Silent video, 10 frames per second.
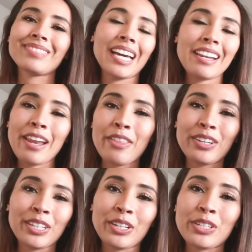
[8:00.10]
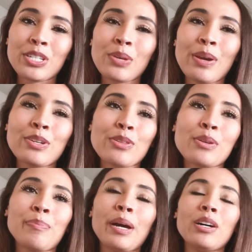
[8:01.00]
got another year or two under
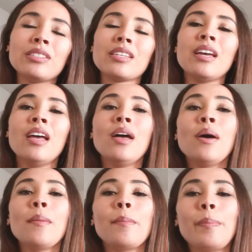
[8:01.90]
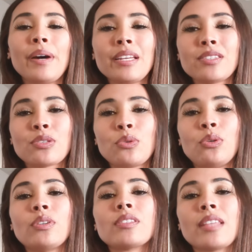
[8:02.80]
their belt. But
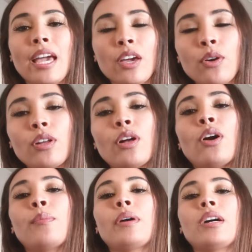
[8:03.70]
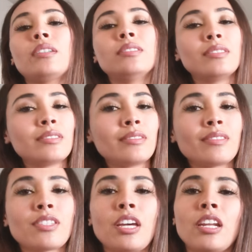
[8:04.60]
schools like Oklahoma
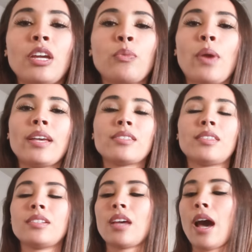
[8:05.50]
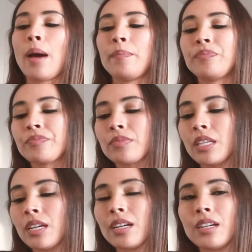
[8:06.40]
is going to get rise to the top.
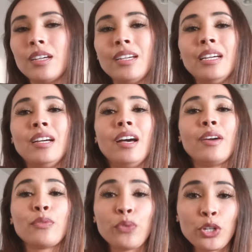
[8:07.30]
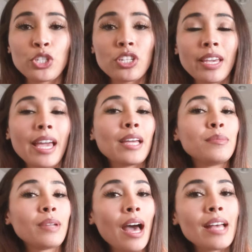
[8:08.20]
Unfortunately, I
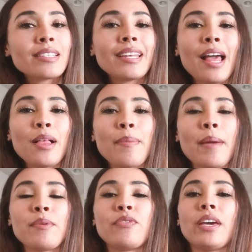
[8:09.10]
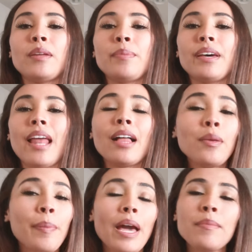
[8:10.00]
am not an Alabama fan, but
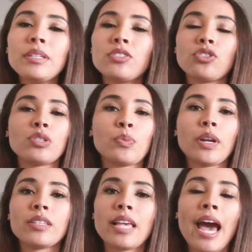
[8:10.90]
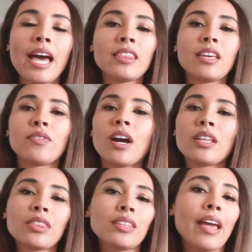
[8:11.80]
Alabama is just where it's at. They've
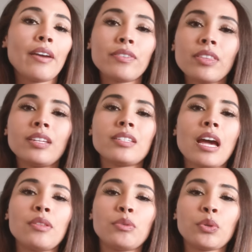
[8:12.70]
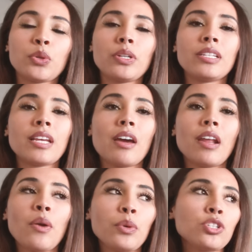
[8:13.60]
got everything down, the recruiting
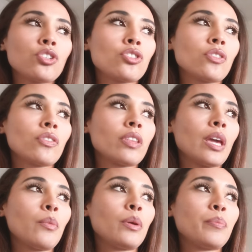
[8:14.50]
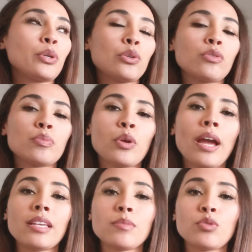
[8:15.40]
down. I wish they would produce
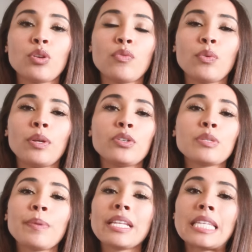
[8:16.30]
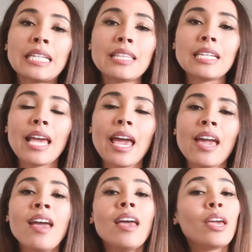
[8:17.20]
more Heisman Trophy winners. But at the end of the
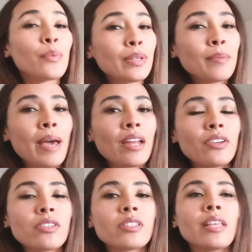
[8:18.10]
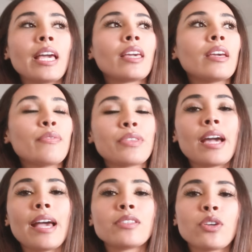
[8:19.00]
day, it really matters, like, if the
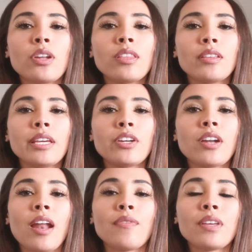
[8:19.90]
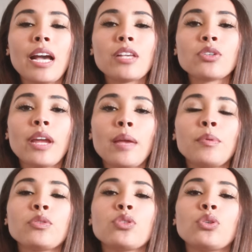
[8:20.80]
guys go to the league or not. If the guys are
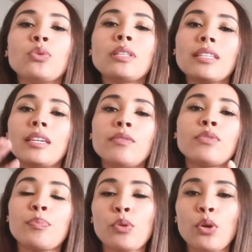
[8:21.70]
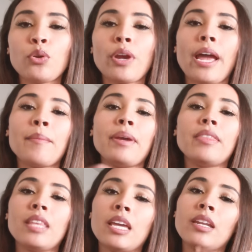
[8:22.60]
able to leave the program
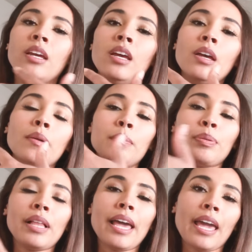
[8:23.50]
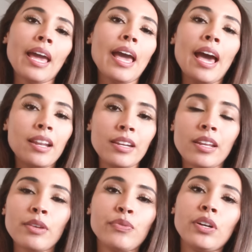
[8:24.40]
and then play at
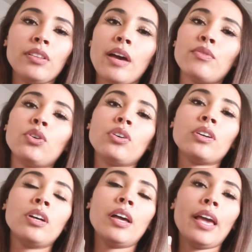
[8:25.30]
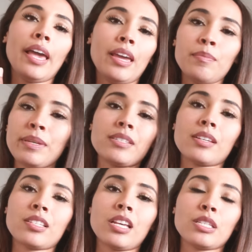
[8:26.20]
an NFL level and be
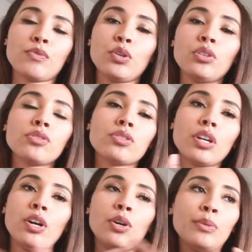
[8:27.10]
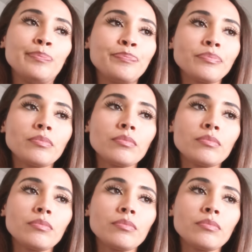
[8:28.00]
successful. So